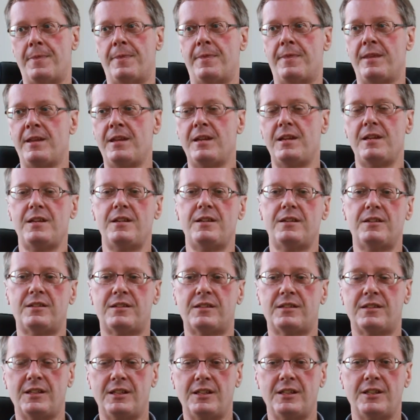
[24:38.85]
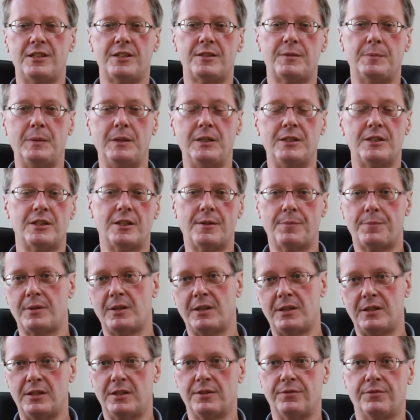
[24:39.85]
these things mean
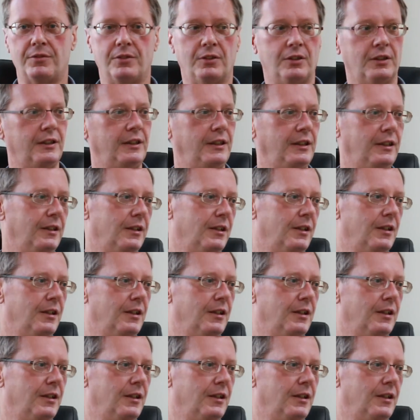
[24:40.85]
something differently.